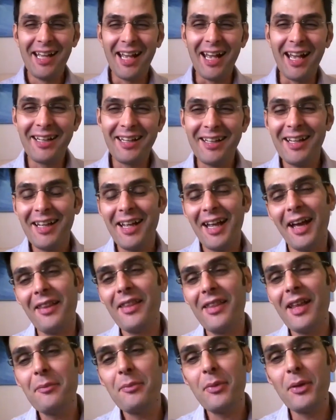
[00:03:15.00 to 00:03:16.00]
And at
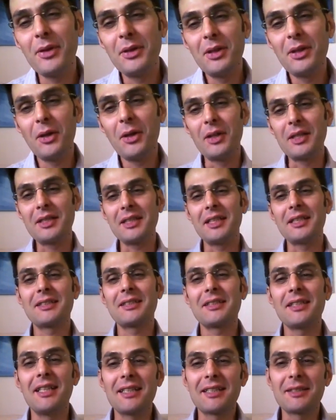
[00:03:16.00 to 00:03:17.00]
that point,
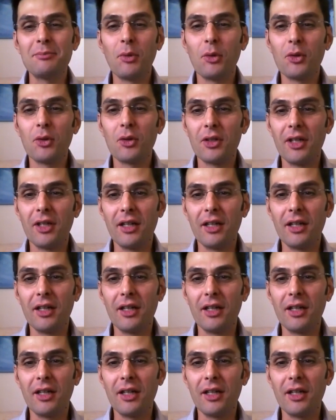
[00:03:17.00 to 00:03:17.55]
it's more